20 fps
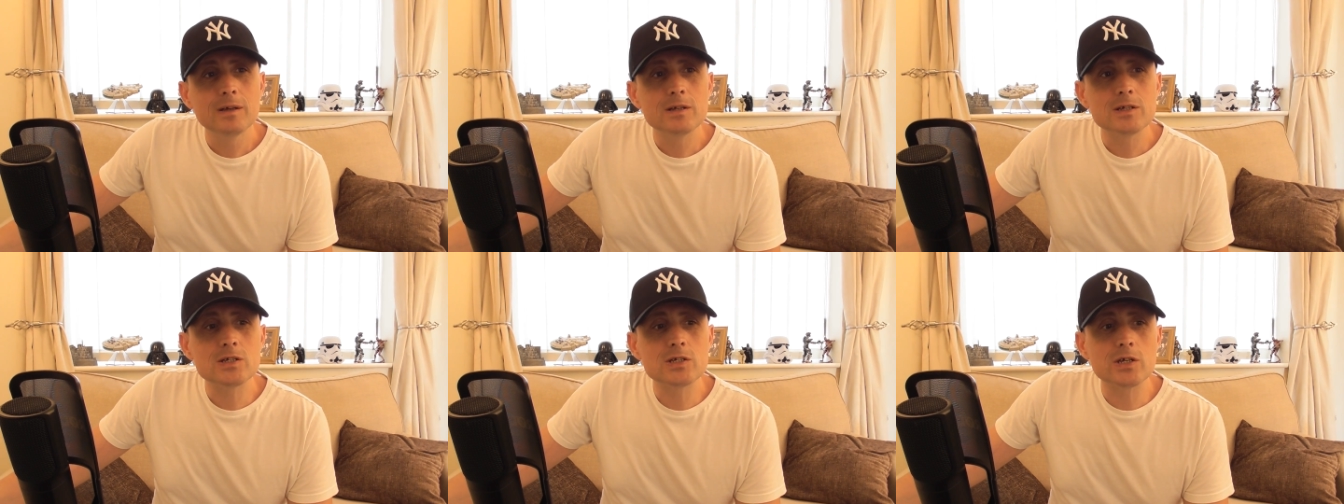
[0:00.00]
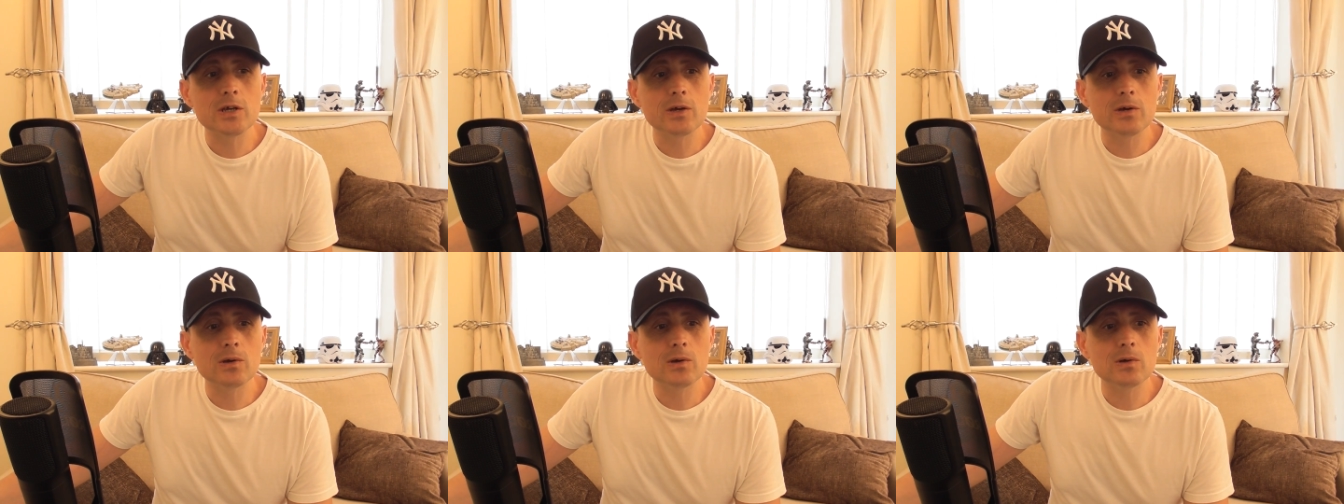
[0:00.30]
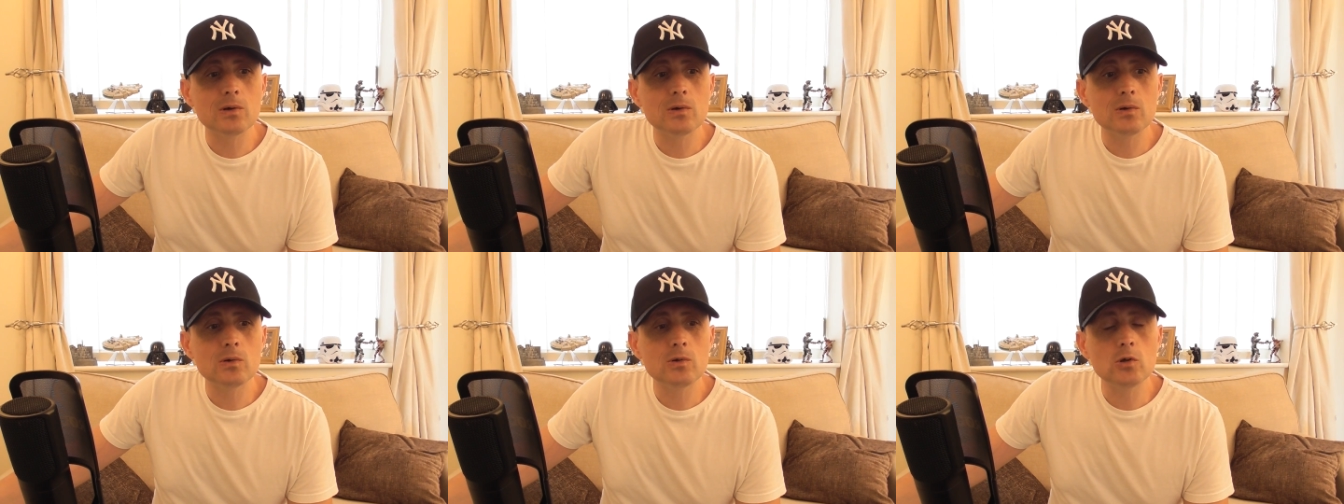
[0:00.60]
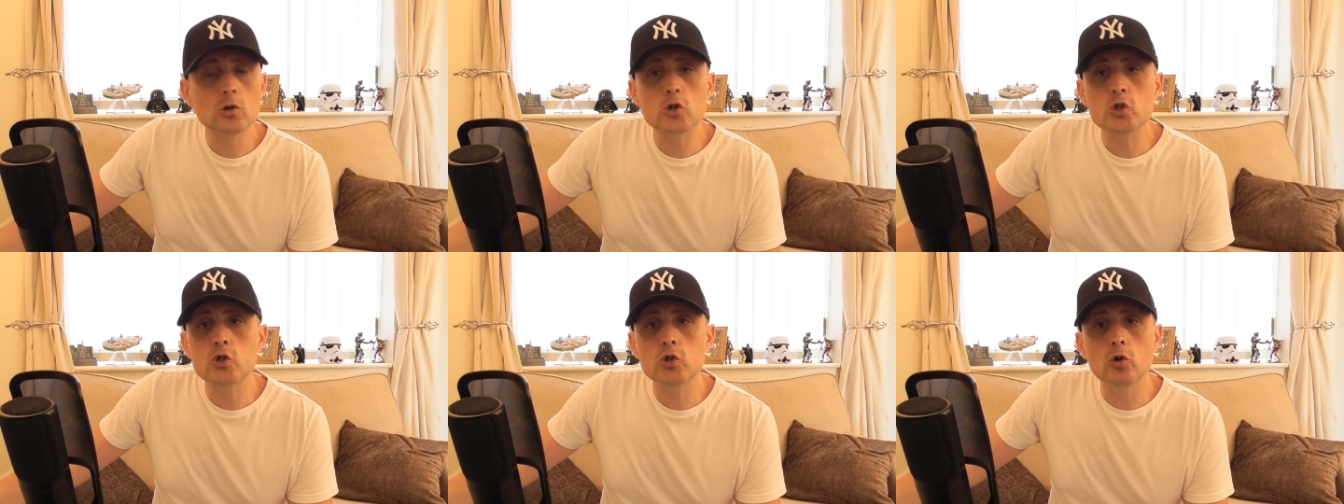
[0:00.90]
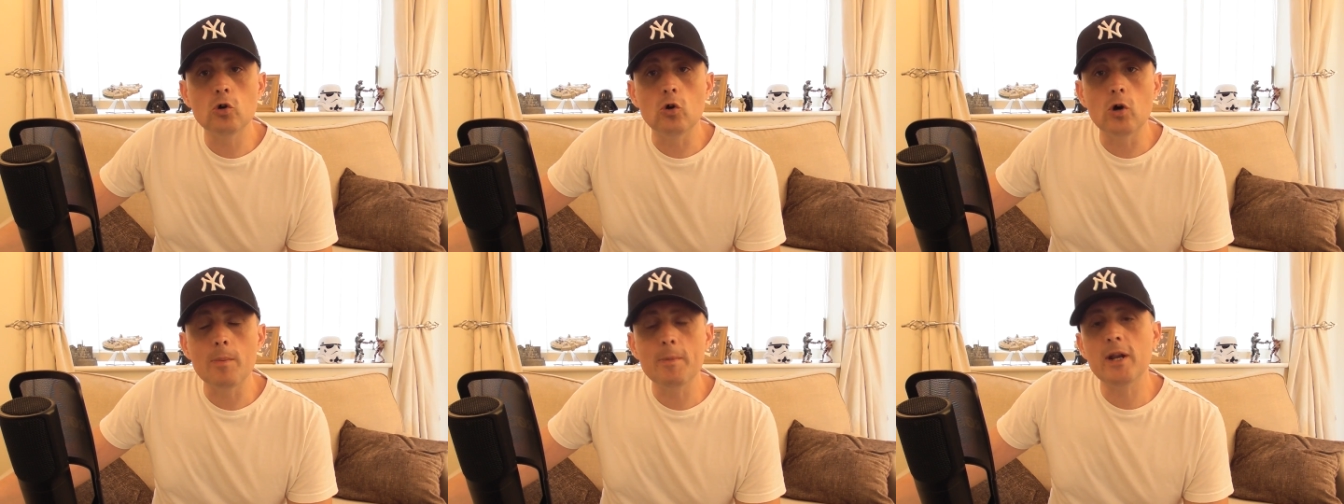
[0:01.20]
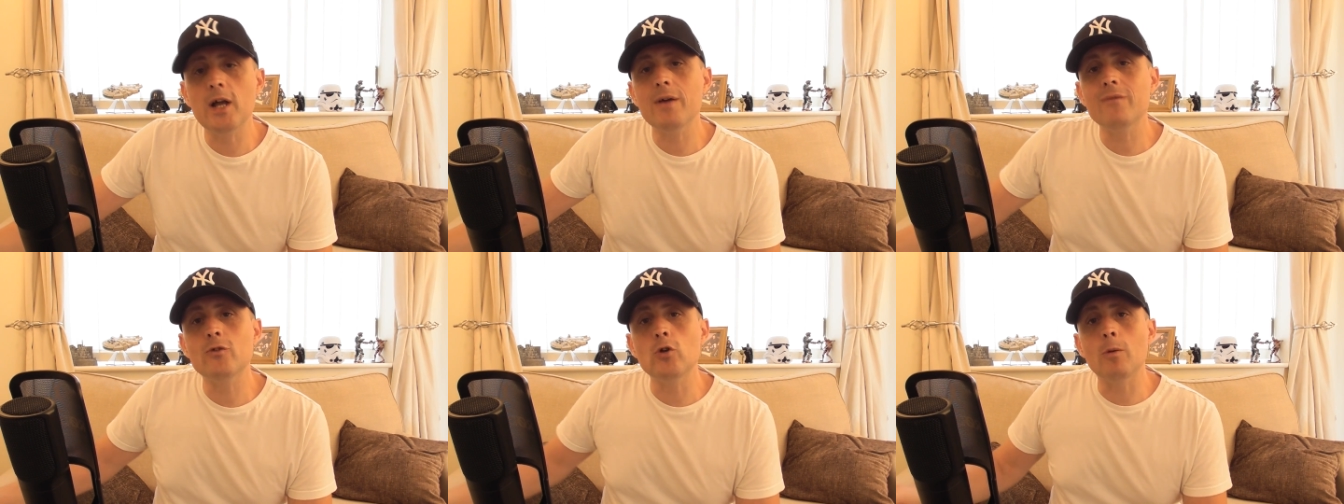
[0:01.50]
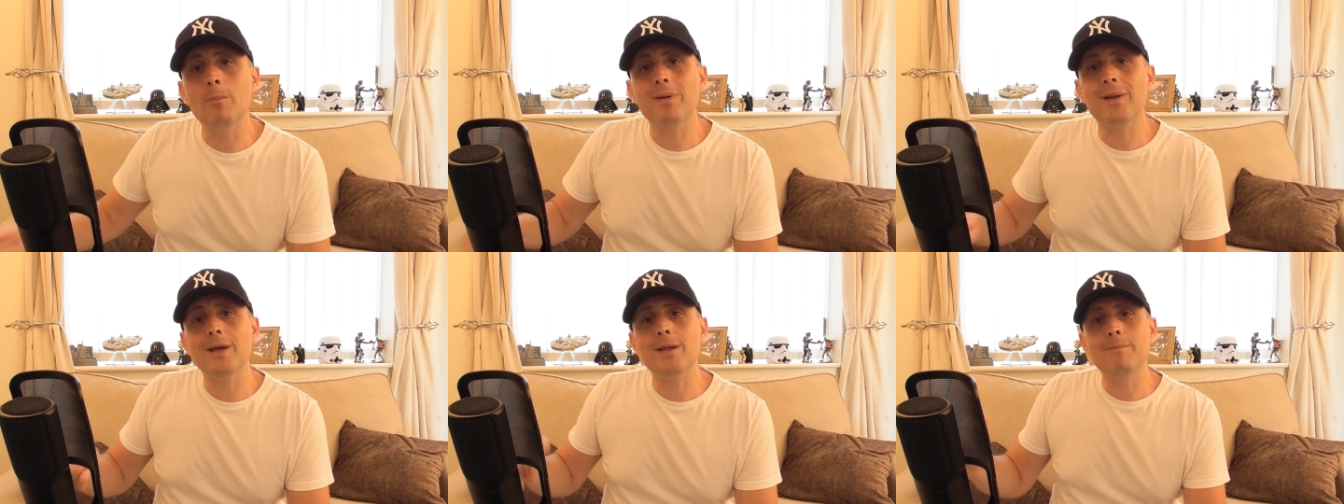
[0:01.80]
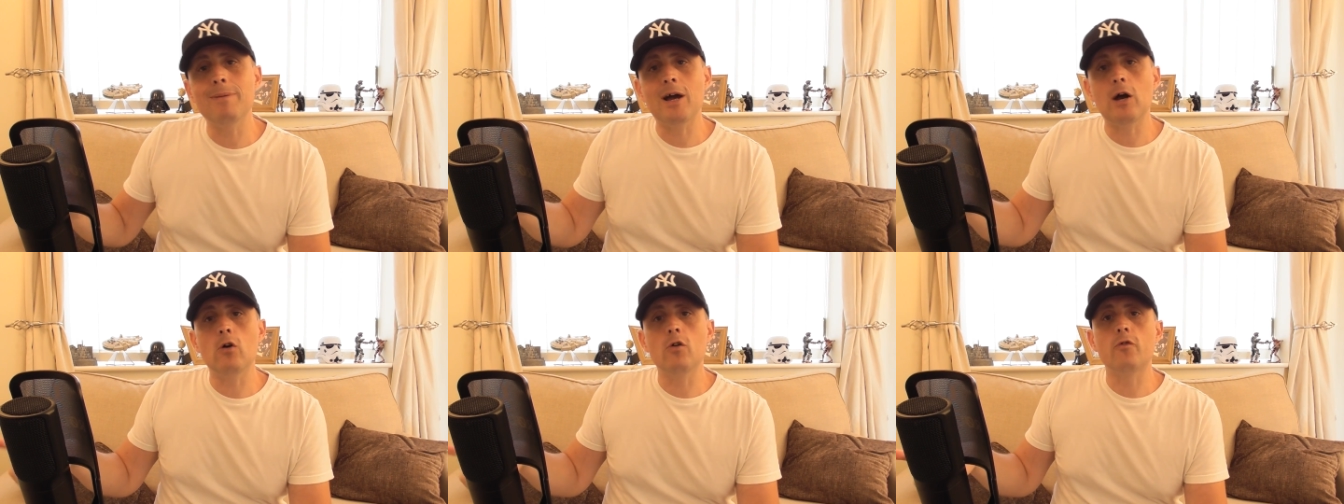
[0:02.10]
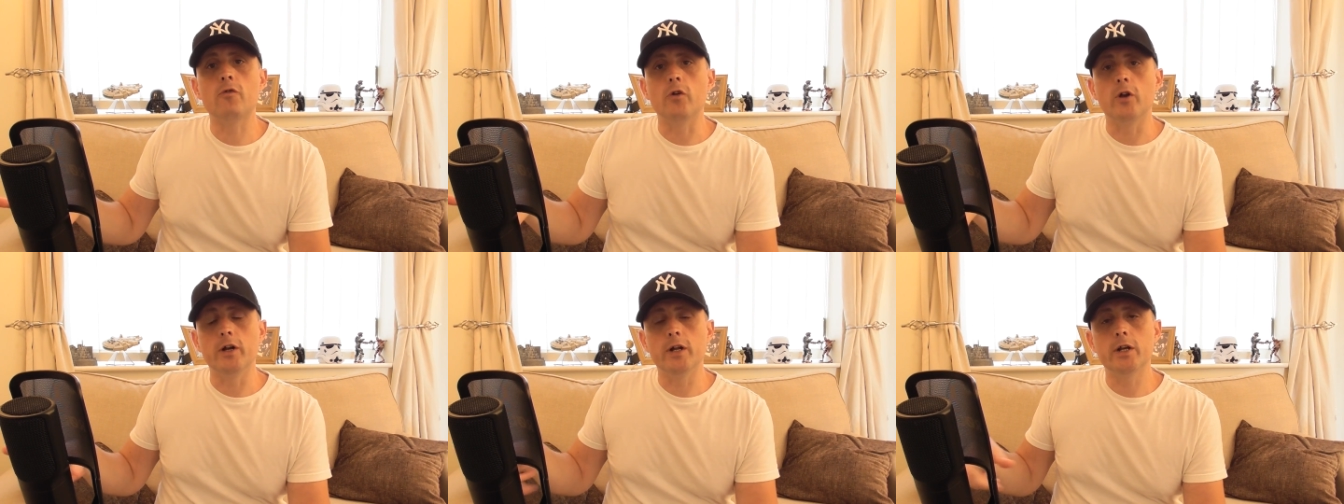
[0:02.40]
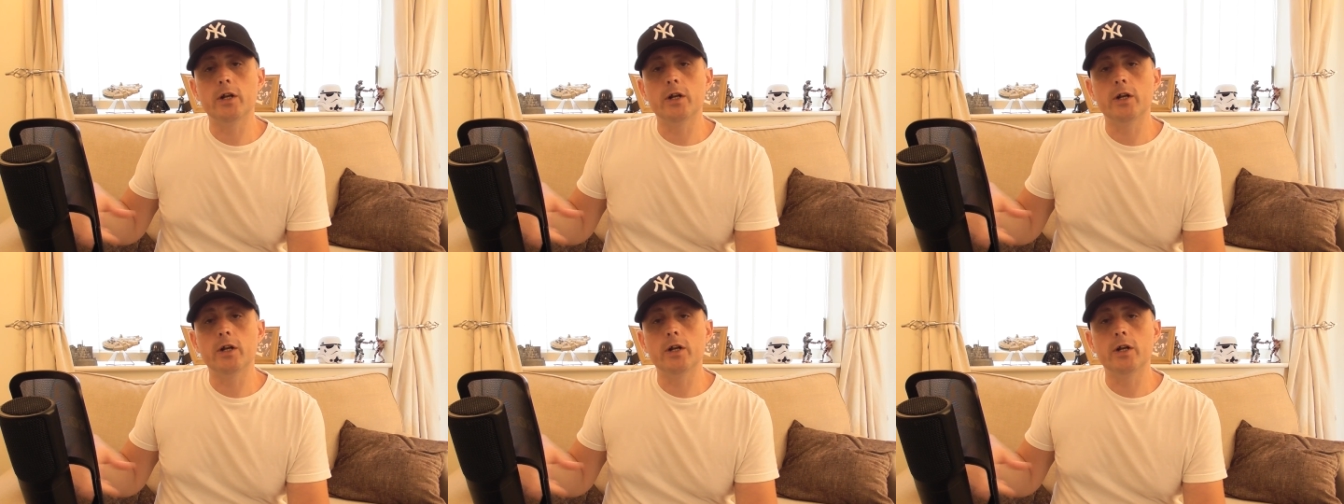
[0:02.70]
So, not sure. I mean, I've not played Battlefront,